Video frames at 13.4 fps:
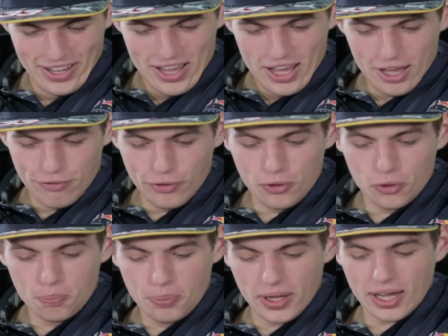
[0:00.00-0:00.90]
If you
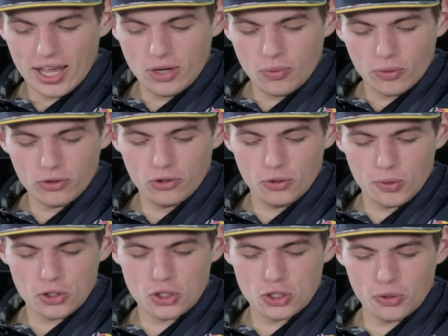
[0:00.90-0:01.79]
could pick anyone to do
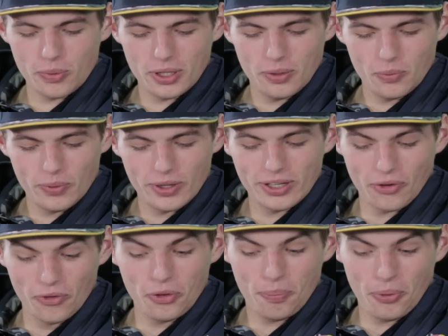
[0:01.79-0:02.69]
a shoey with
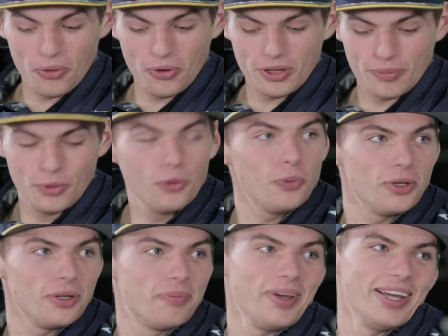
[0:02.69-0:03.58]
on the podium, who
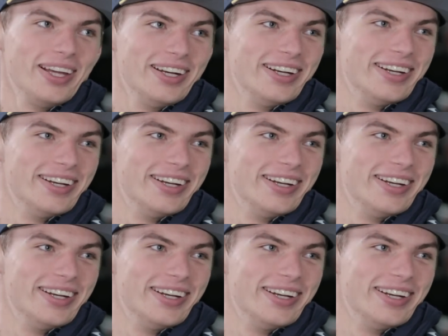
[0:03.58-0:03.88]
would it be?